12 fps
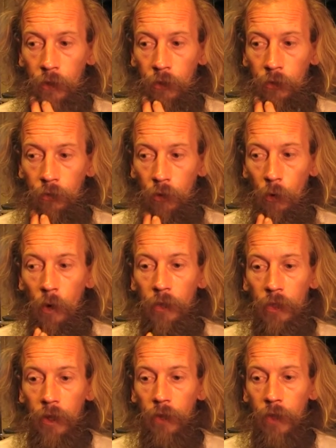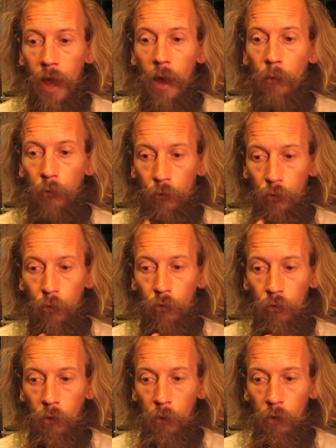So I think that was
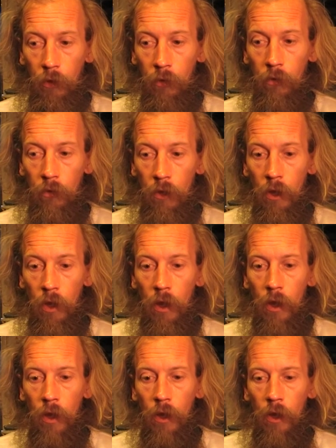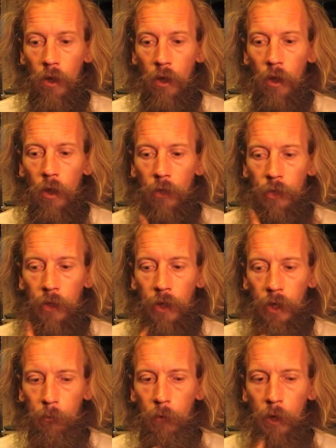also a
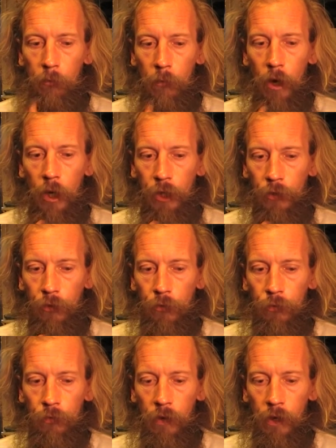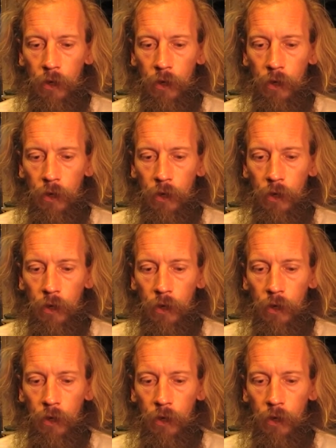thing in my mind of,